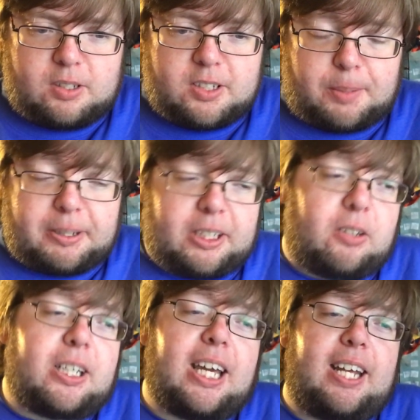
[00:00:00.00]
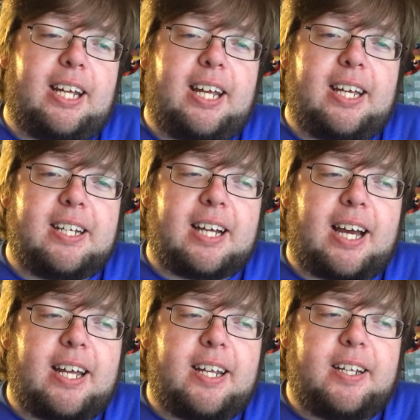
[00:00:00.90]
so I'm like, okay, and
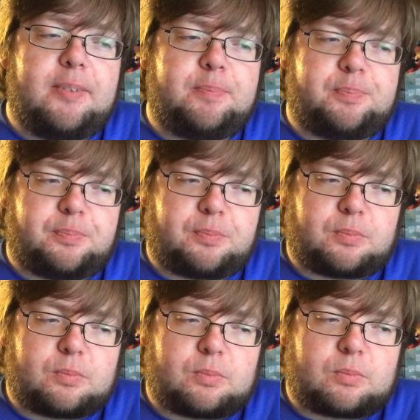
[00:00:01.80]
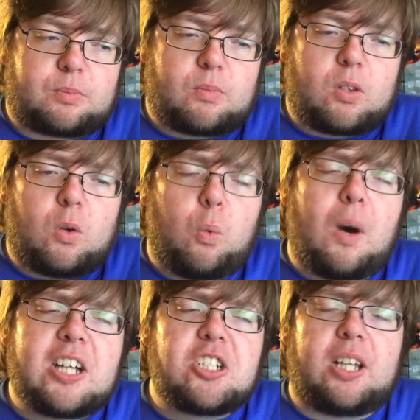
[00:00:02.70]
I
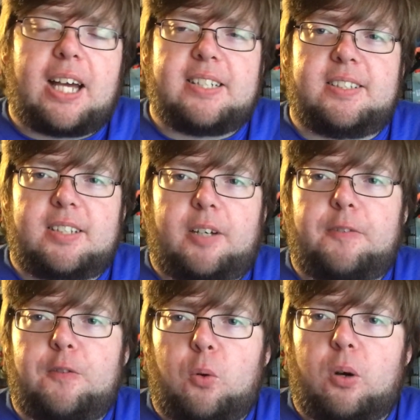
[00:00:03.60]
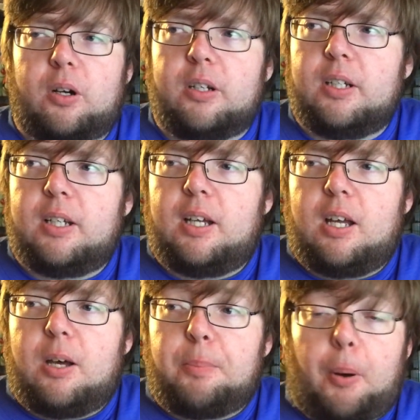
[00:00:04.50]
watch a lot of stuff for
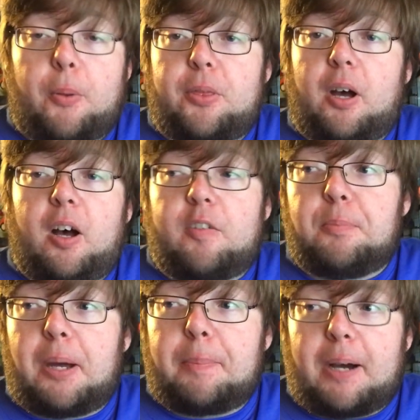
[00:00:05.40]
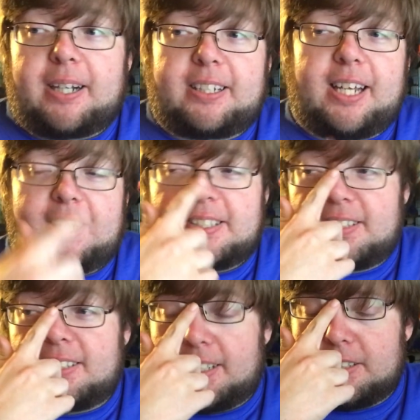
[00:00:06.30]
both of my
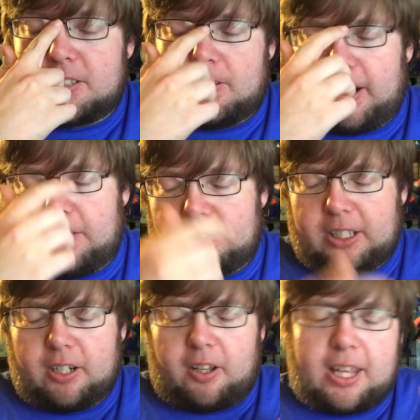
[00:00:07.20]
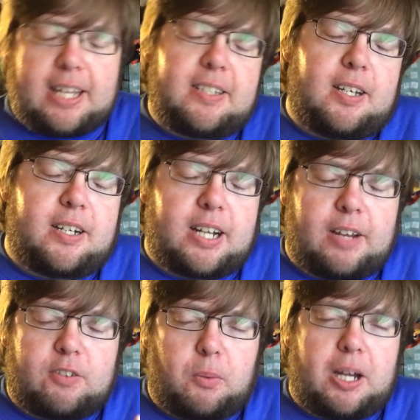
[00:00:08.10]
podcasts, and so I have to get all that done. I have to